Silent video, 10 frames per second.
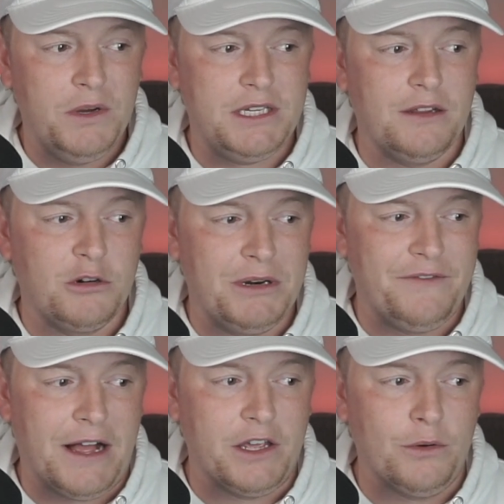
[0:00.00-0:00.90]
see a little bit of
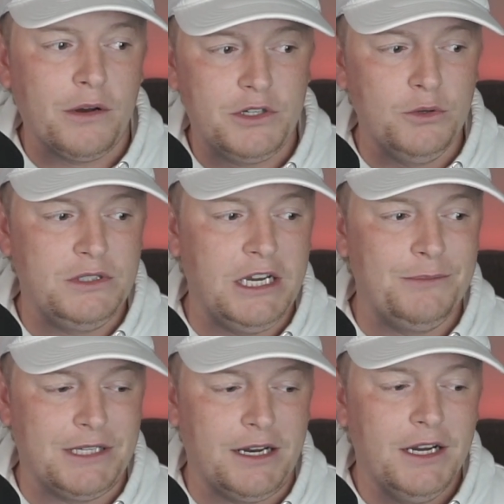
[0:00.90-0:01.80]
value on 2
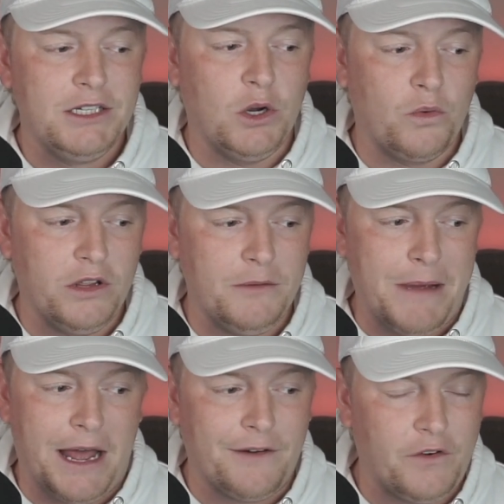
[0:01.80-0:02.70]
teams that don't really
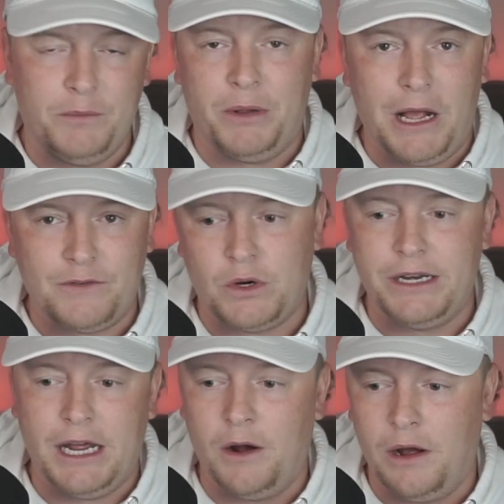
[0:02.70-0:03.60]
matter for the playoffs
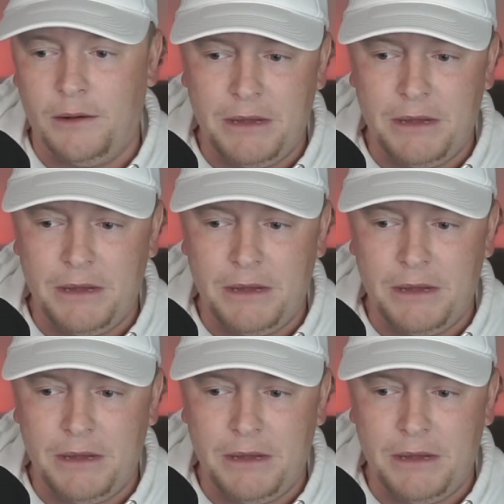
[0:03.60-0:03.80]
right now,